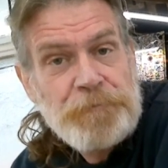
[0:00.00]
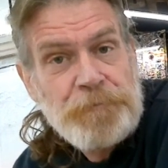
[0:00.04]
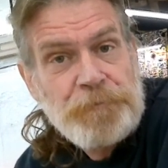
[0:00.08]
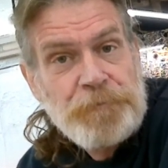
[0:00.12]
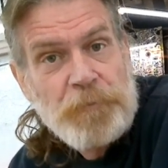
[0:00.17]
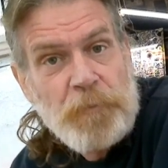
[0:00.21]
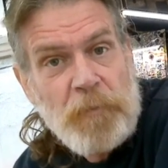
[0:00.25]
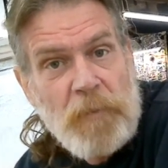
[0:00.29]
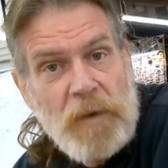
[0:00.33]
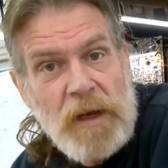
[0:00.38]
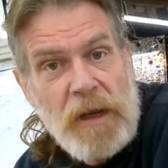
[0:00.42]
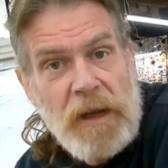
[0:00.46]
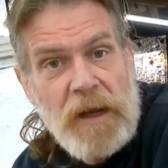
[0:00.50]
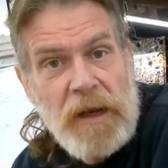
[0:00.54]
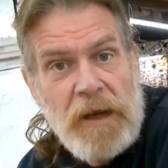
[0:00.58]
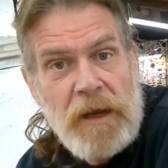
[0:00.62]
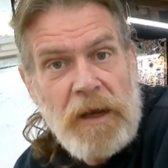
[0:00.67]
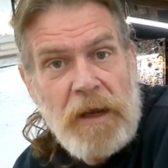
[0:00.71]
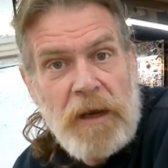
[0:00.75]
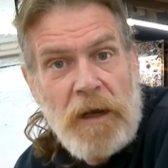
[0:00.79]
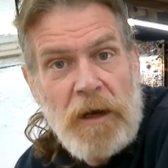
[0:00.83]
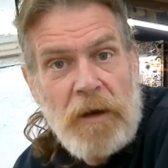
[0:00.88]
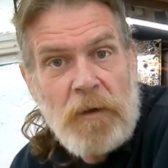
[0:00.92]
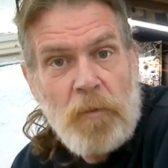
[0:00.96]
Yeah.
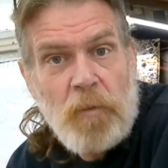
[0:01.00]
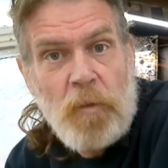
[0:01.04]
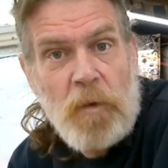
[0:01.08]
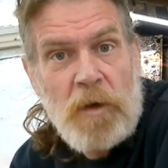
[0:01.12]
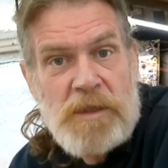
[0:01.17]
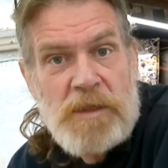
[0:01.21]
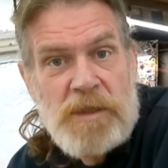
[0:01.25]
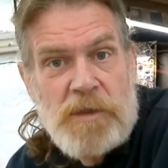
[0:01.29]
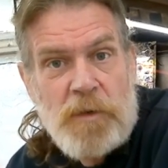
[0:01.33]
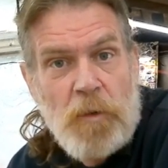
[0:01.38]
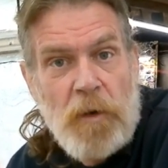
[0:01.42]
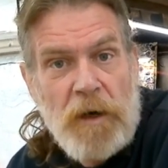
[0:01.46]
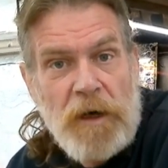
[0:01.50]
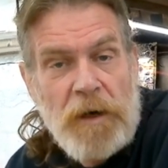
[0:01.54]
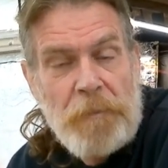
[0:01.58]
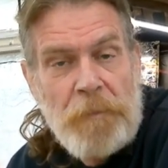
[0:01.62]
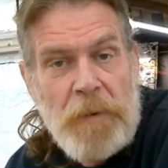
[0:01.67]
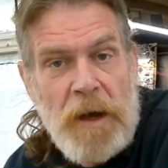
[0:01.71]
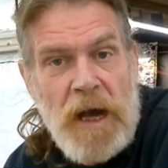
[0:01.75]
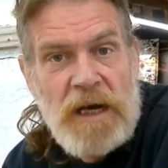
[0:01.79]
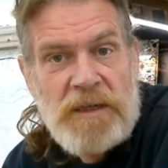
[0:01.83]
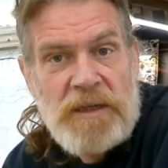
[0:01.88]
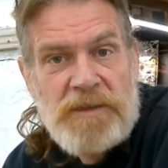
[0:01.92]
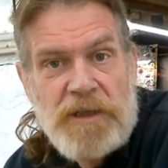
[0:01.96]
And once the white
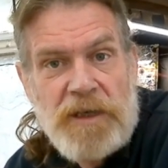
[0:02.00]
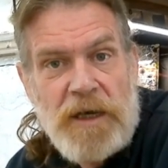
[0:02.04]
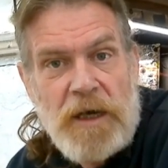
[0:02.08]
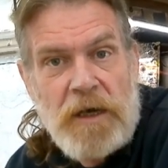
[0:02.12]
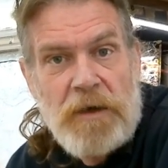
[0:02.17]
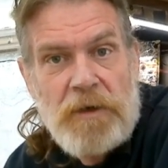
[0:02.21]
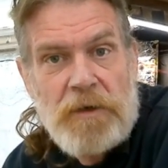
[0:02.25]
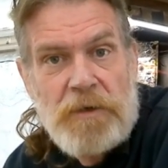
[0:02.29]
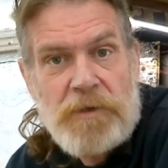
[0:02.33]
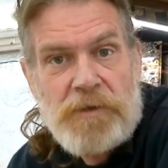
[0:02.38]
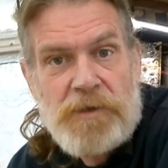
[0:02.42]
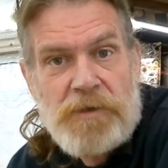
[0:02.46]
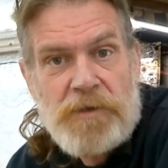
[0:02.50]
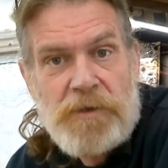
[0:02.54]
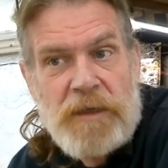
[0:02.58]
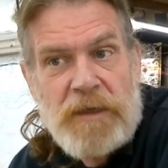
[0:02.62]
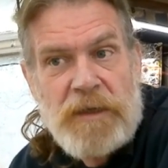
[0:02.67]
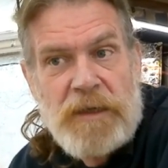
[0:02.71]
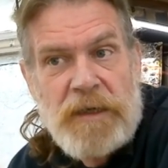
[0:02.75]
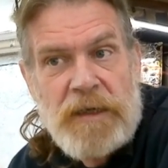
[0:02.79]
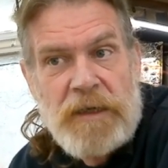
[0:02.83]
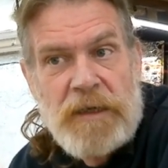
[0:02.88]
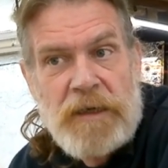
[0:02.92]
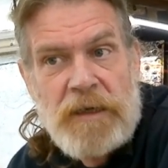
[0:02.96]
epoxy goes,
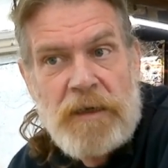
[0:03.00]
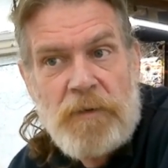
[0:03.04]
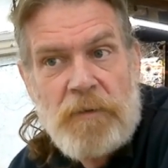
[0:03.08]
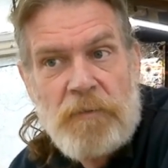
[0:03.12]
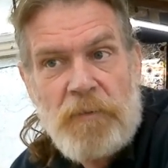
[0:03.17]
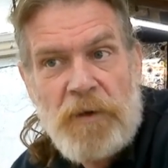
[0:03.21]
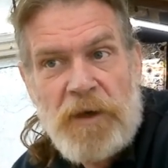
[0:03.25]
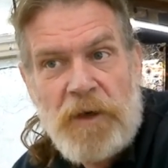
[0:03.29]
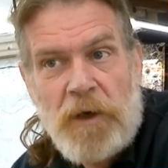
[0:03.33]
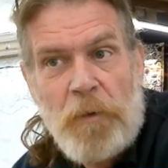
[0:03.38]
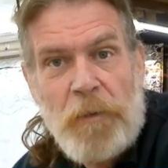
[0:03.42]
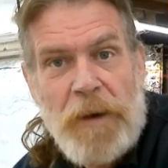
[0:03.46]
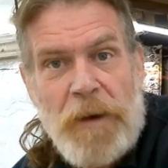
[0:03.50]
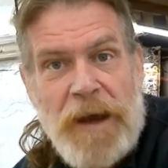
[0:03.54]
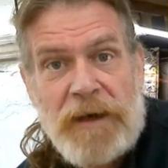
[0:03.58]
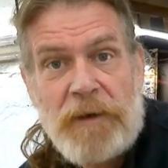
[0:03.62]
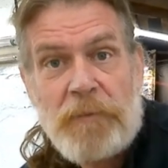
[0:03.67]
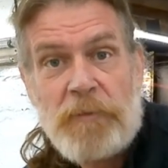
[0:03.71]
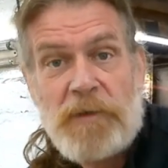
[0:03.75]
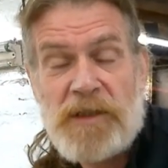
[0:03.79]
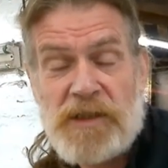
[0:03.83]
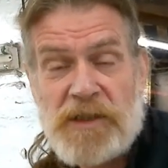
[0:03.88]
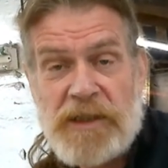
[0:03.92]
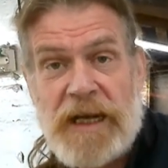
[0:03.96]
then we go back
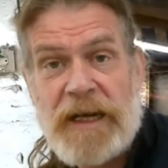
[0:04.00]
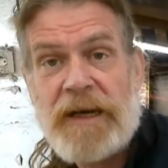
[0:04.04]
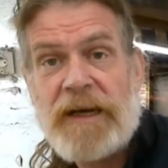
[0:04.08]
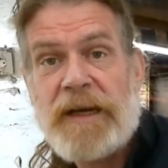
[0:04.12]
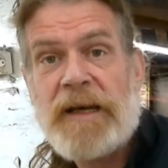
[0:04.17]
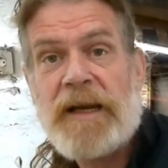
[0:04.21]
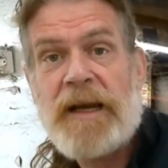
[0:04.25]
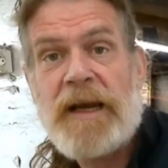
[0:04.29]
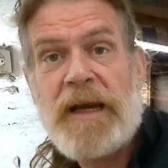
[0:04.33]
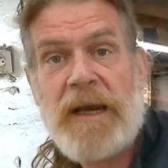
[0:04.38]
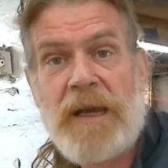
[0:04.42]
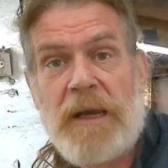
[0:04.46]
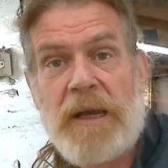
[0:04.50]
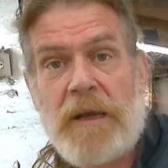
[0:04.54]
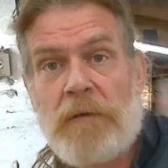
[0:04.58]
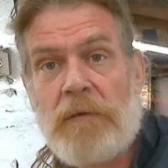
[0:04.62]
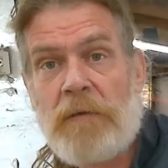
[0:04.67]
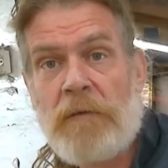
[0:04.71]
and we sand it again.